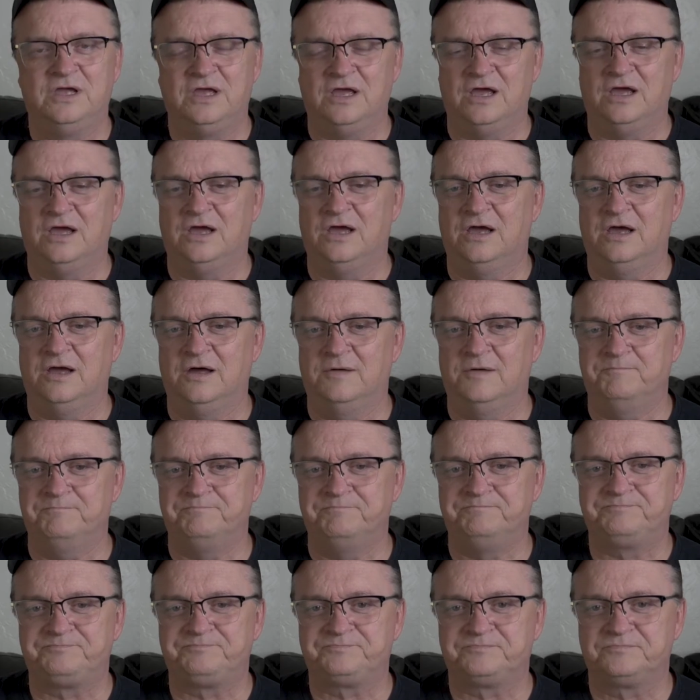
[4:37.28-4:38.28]

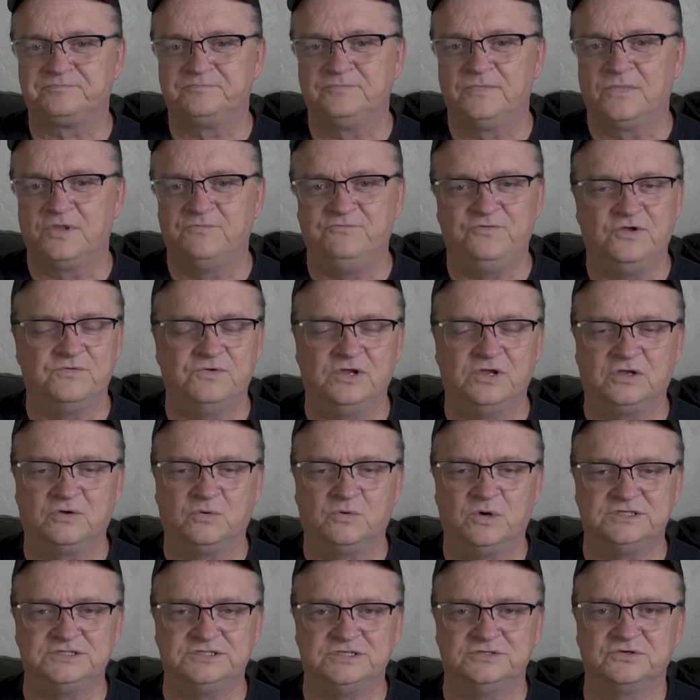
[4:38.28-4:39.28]
If you have any
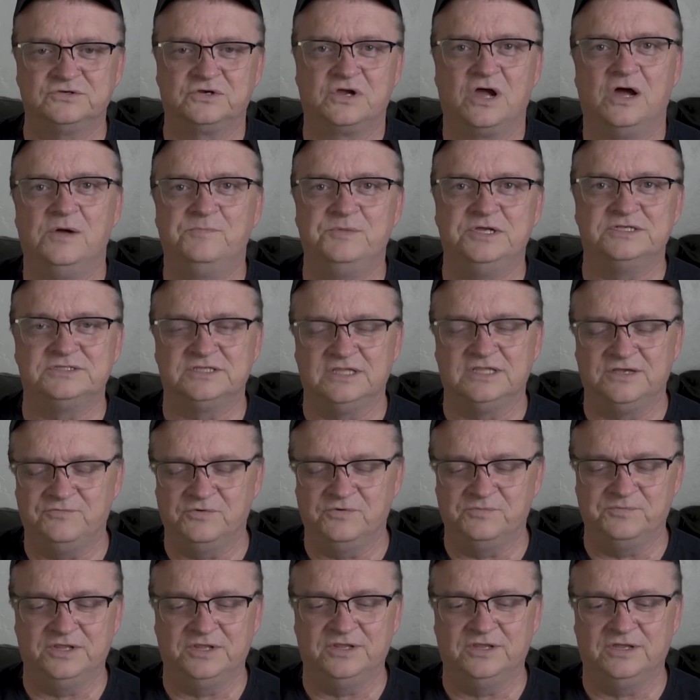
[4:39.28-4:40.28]
questions or comments, leave
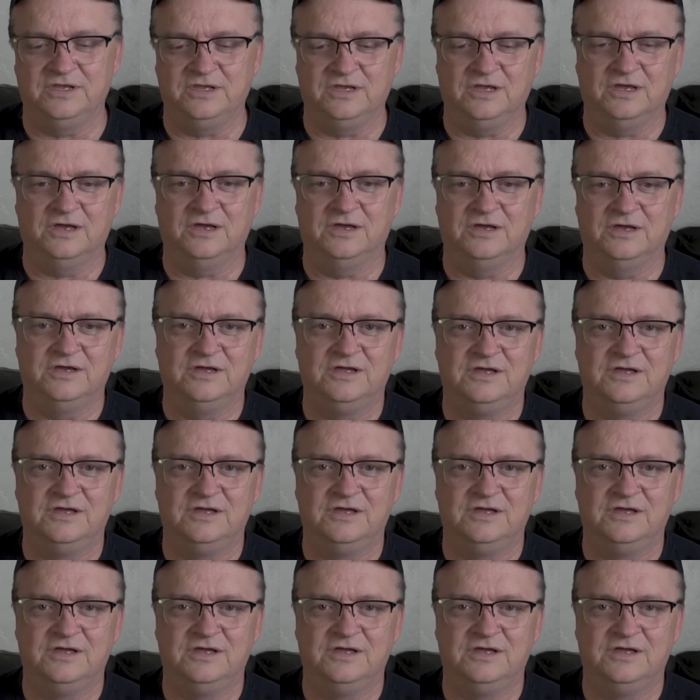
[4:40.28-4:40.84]
them in the